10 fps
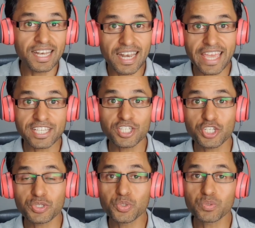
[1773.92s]
less
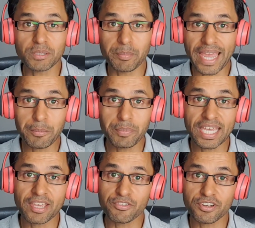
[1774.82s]
issues with bad
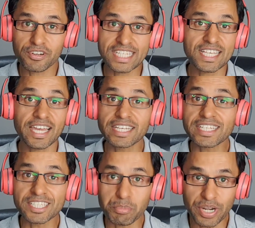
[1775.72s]
behavior, anxiety,
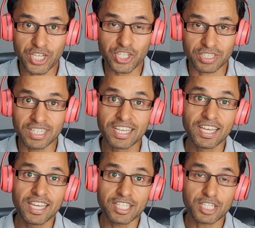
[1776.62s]
and depression.
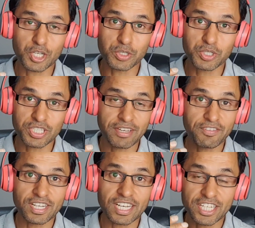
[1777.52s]
So
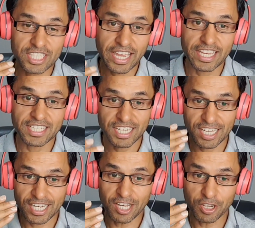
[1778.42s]
definitely it has
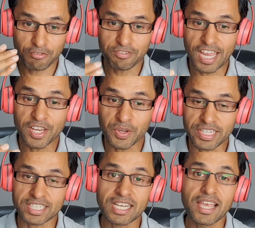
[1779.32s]
a lot of value in
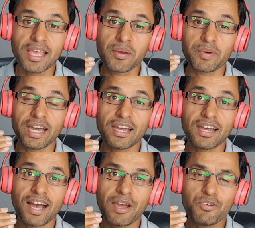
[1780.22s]
it.
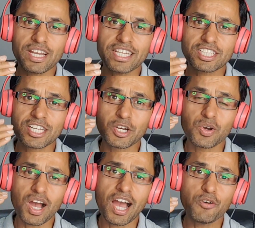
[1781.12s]
I would like to
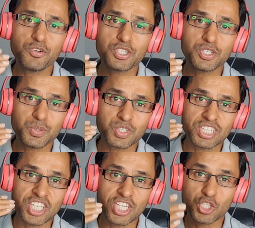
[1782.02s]
know, how would you
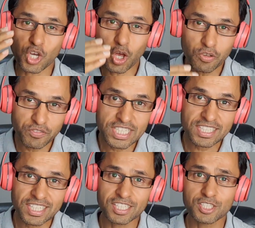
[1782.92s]
teach all of these
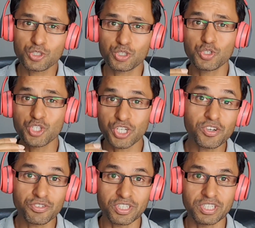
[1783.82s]
things to
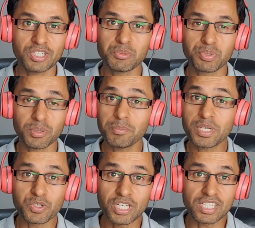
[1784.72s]
children who
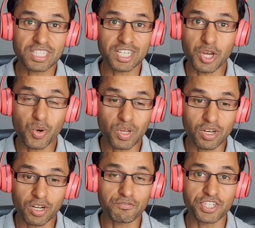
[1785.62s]
probably wouldn't know a
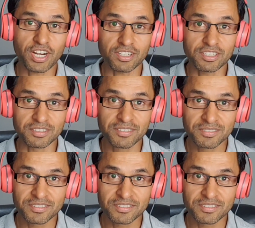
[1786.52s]
lot of jargon?